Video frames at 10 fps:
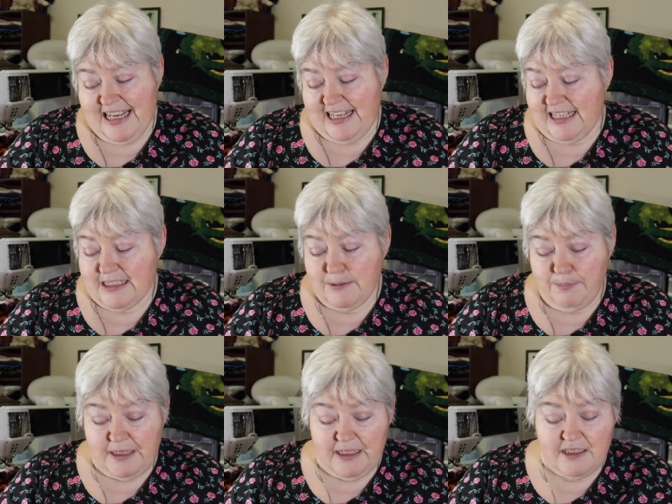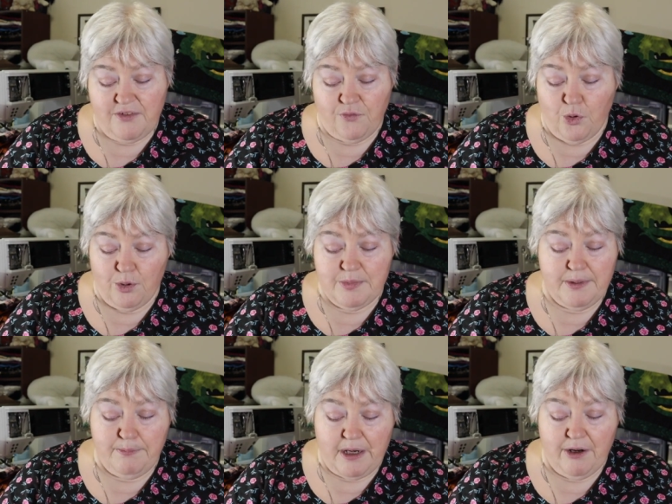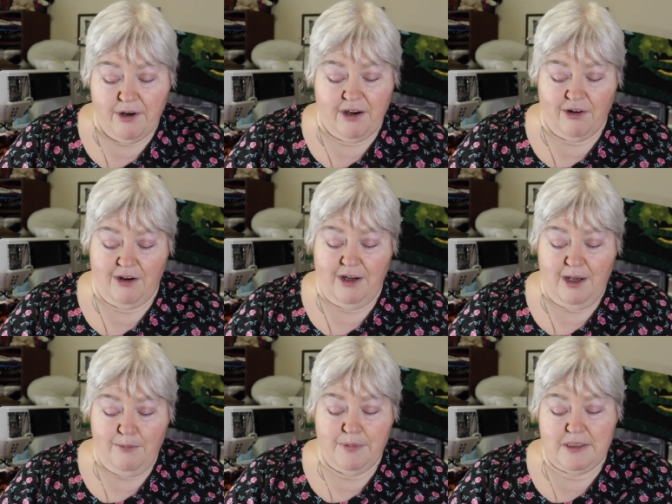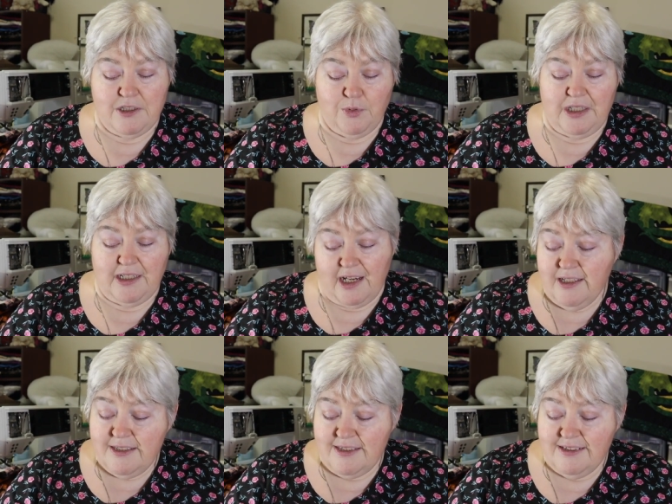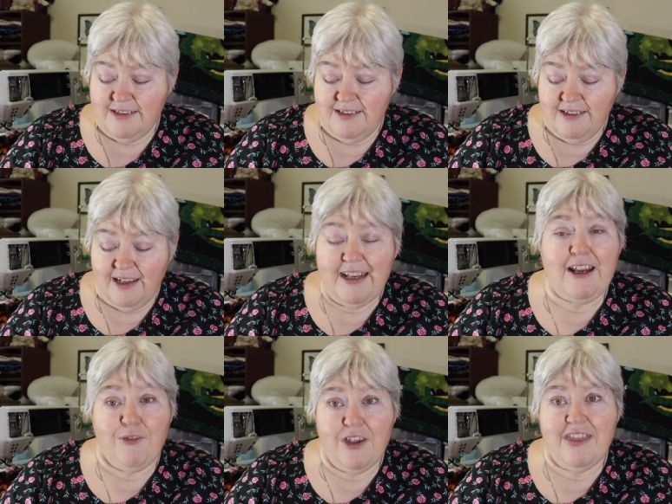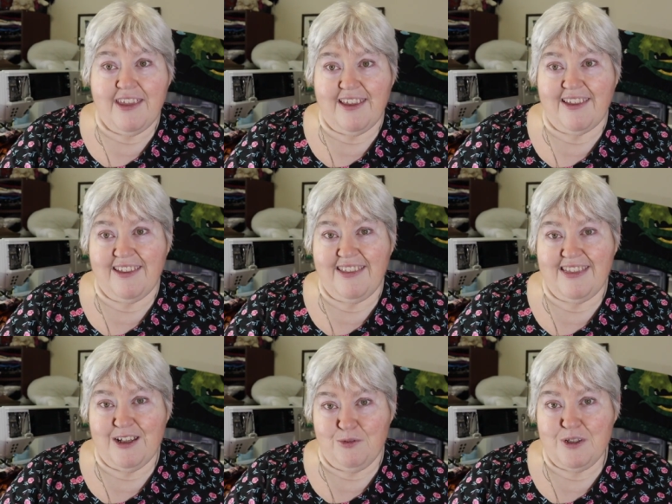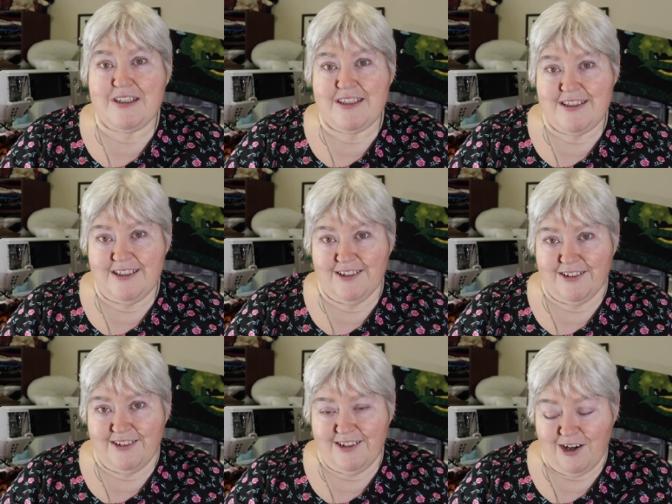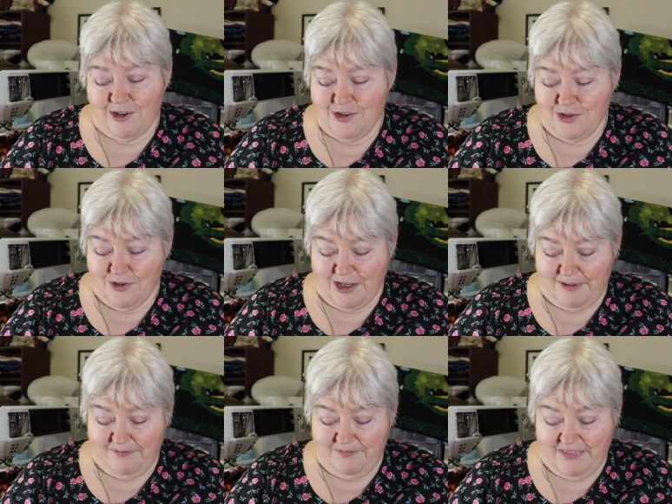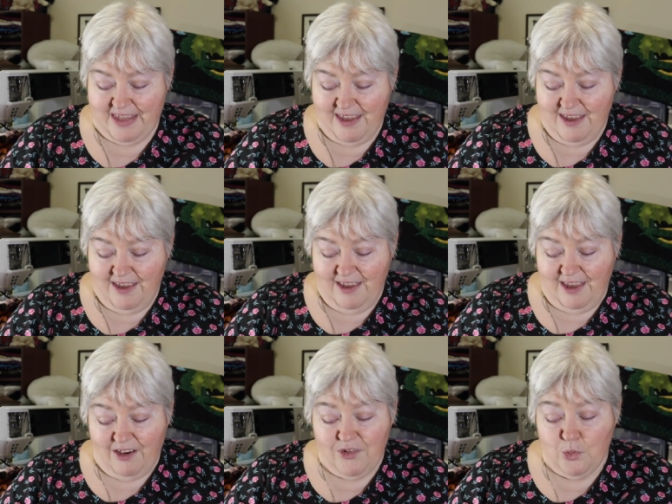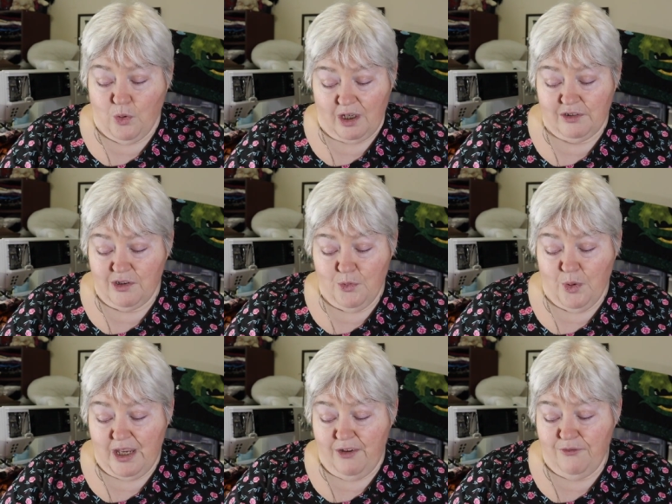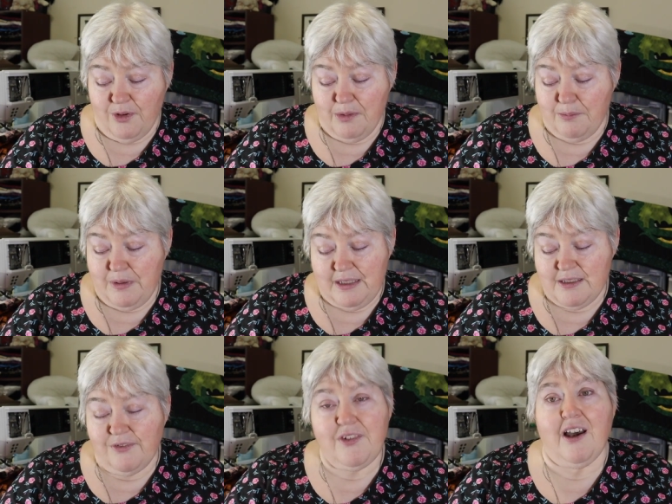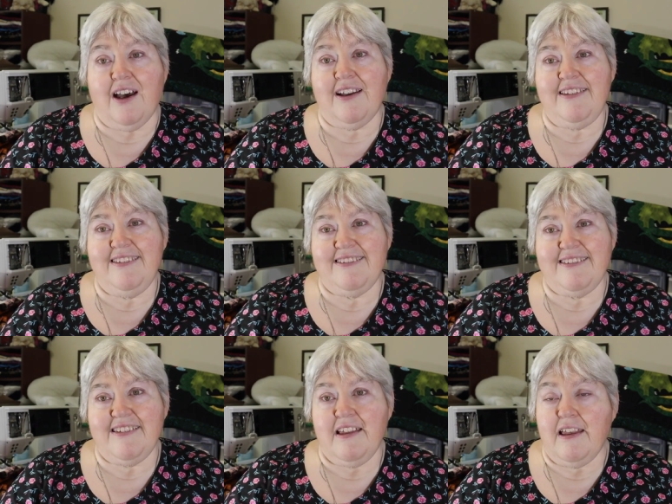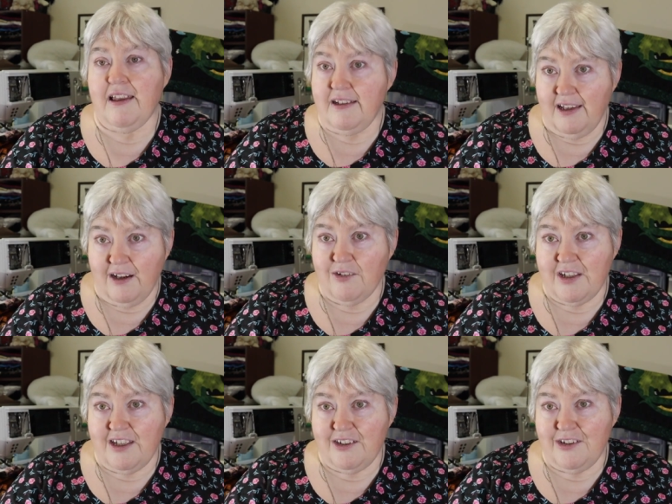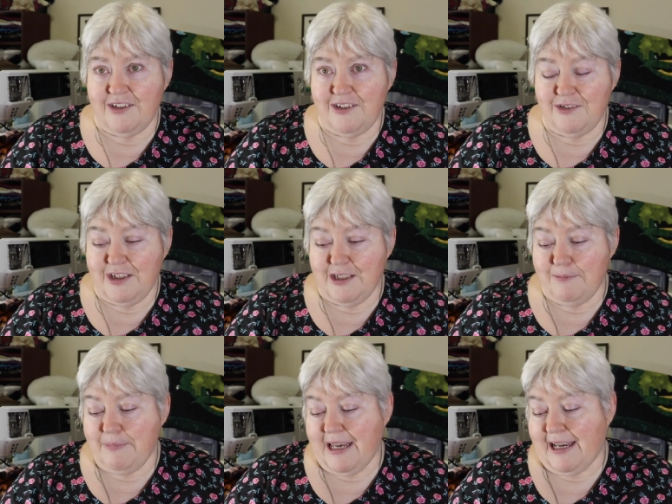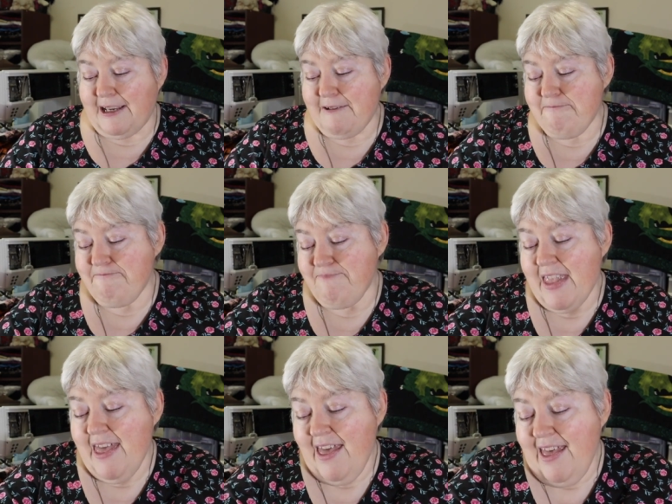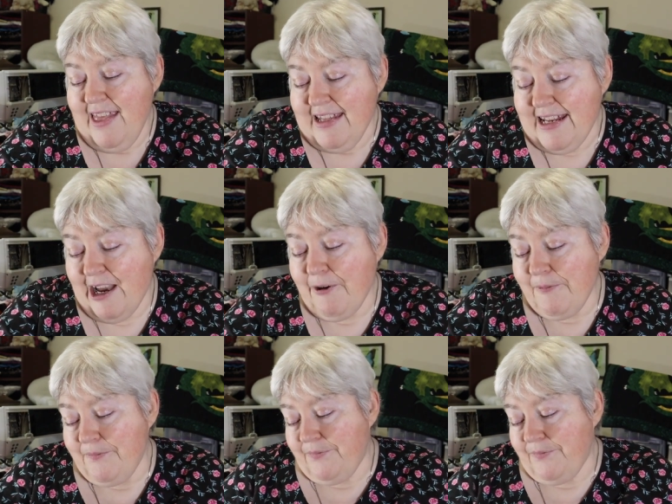his peace forms a barrier between us and everything that would steal our joy. Have you wandered away from the peace of God? And how can you get it back? Now,